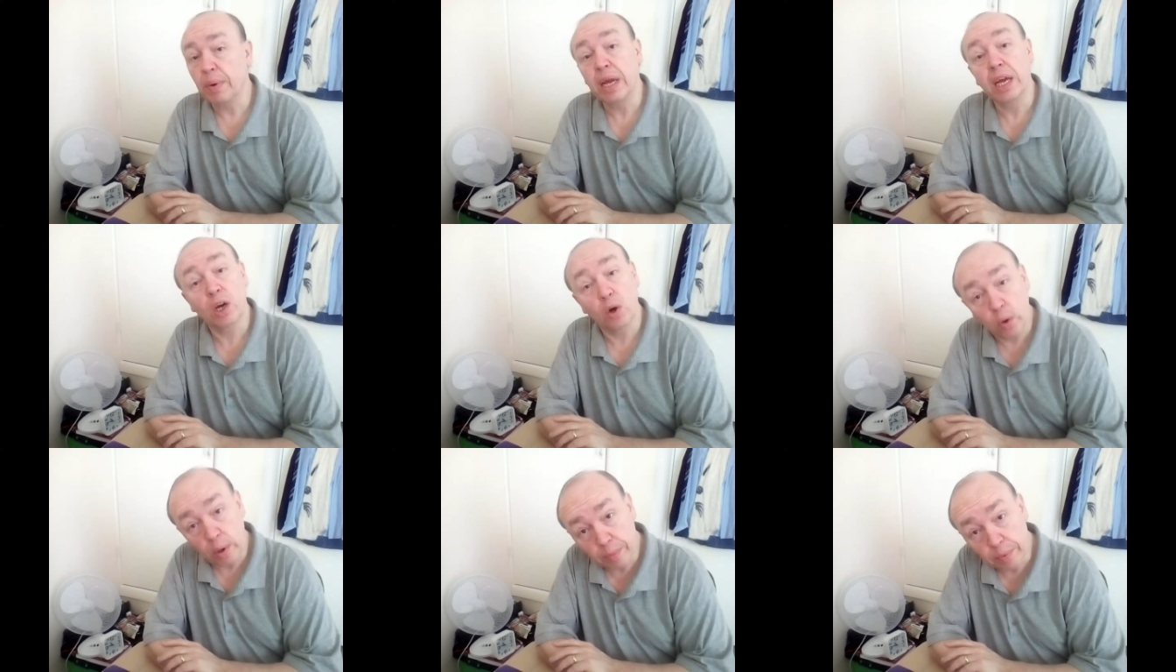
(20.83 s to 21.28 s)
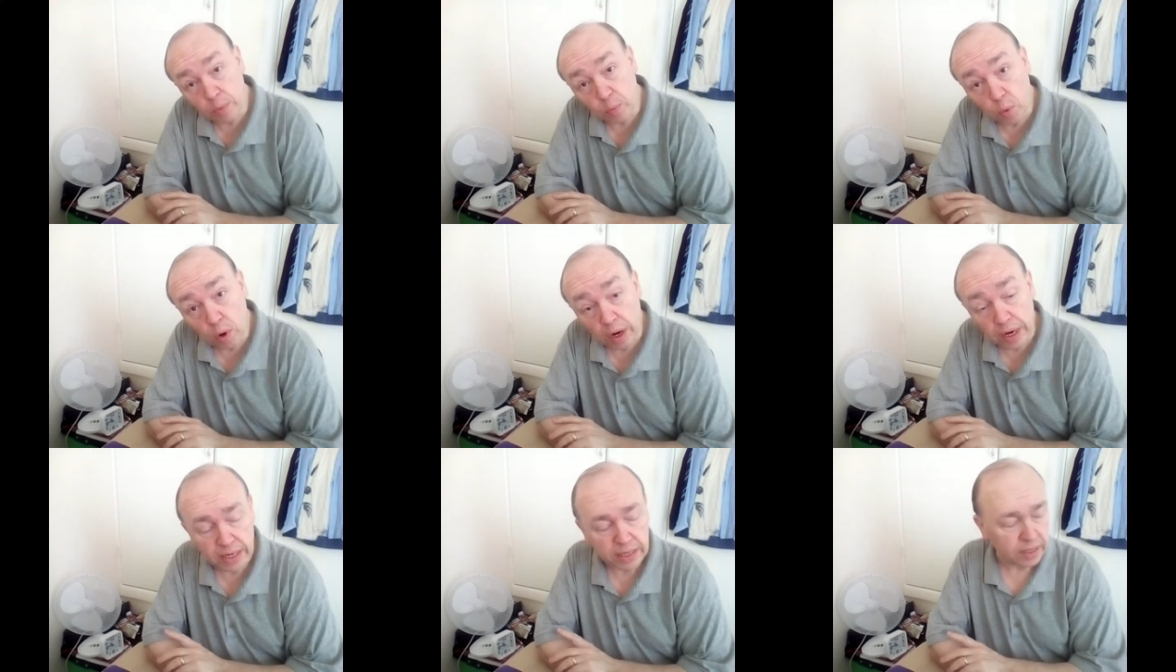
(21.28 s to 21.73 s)

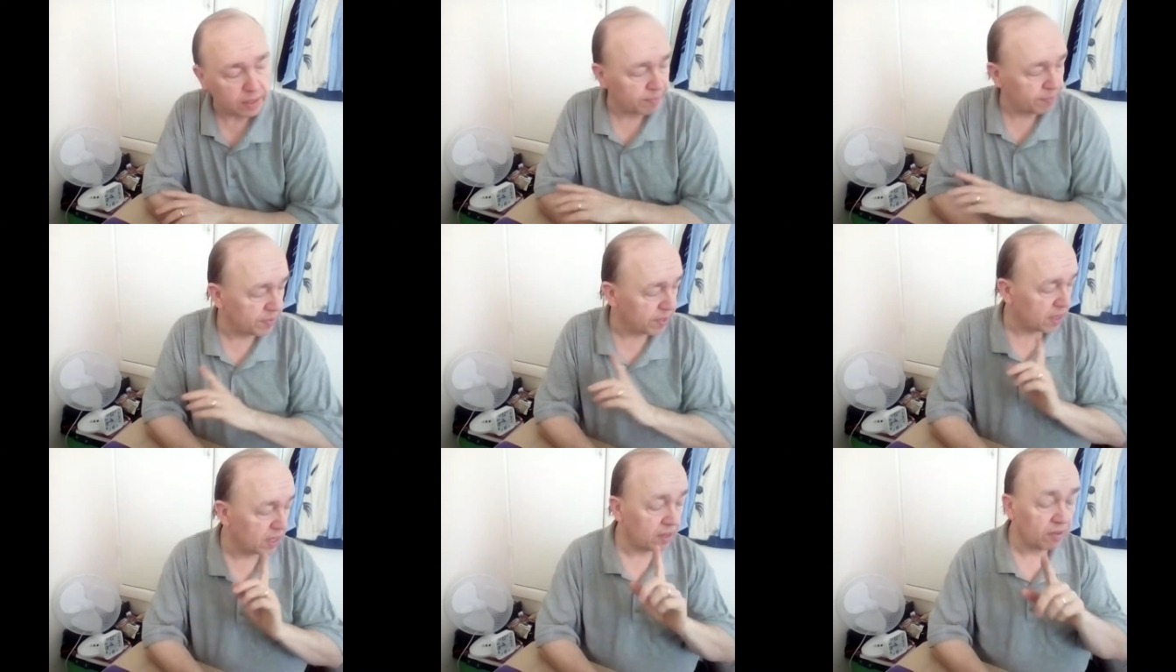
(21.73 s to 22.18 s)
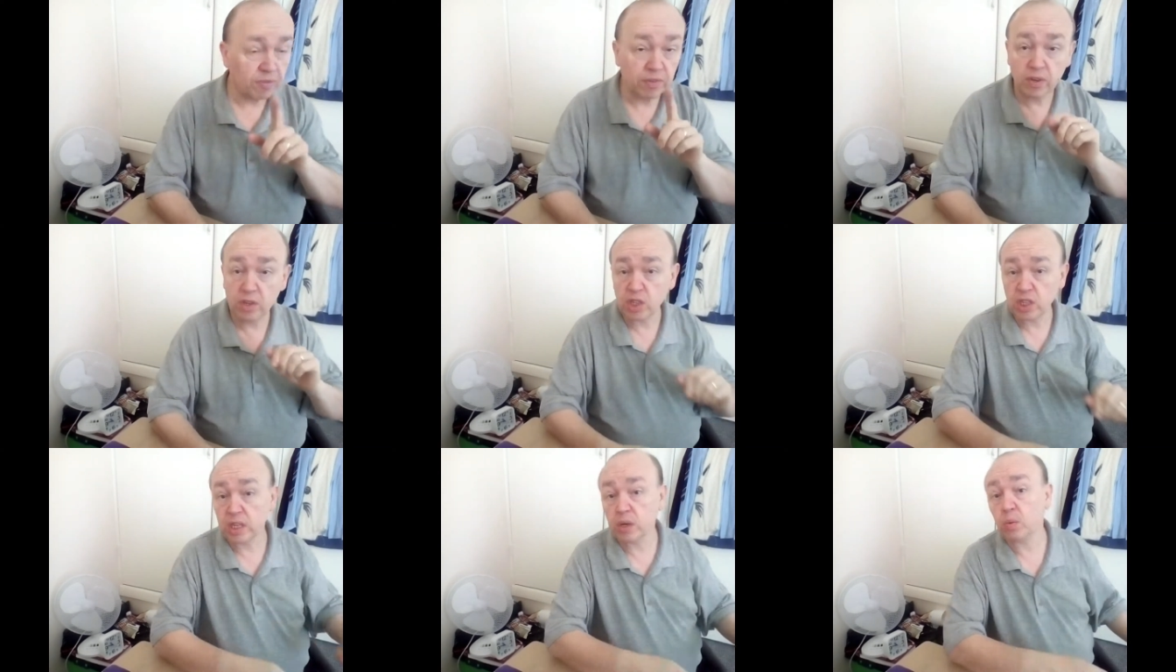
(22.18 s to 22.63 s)
equipment wise. So the
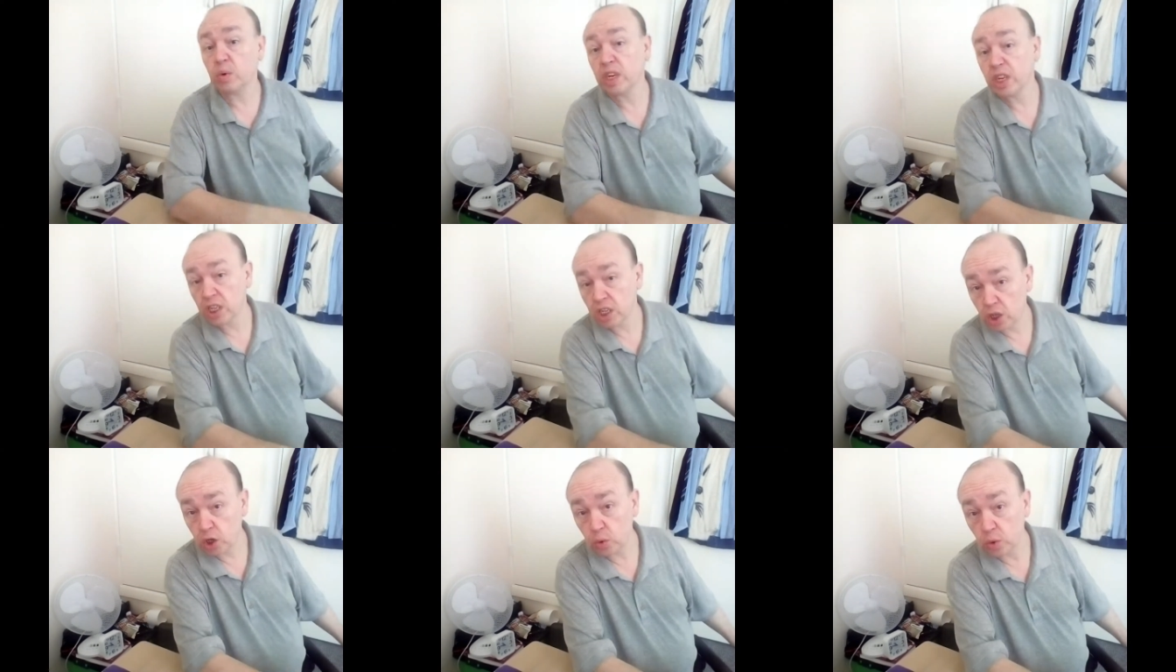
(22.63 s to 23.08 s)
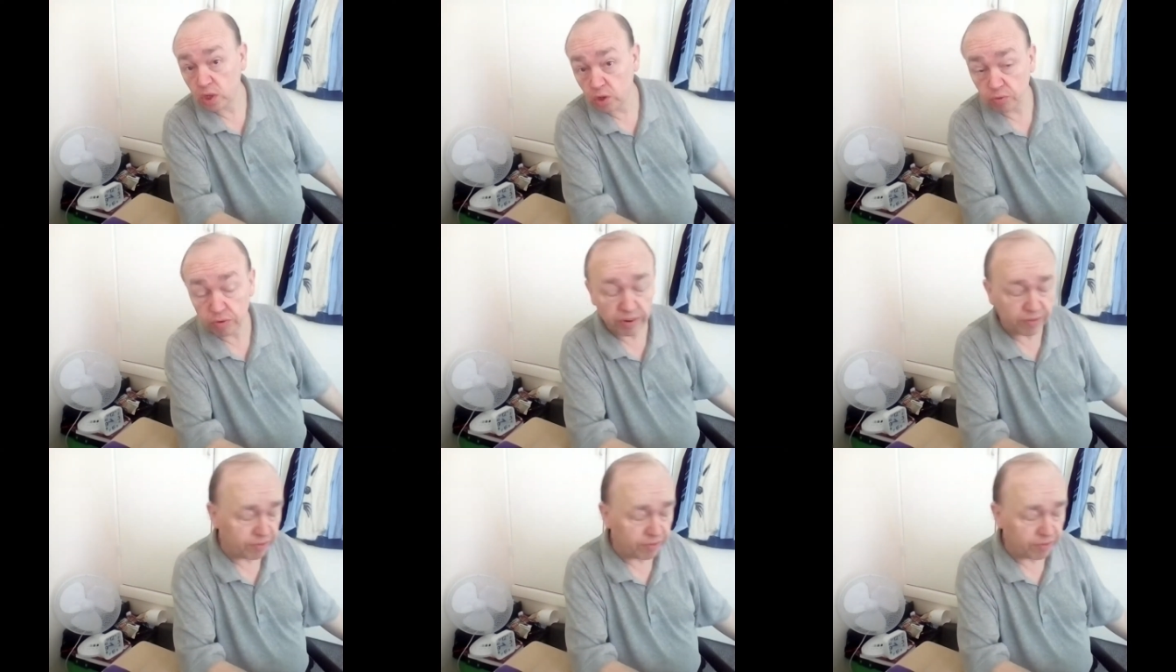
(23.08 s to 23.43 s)
first thing we're going to do is a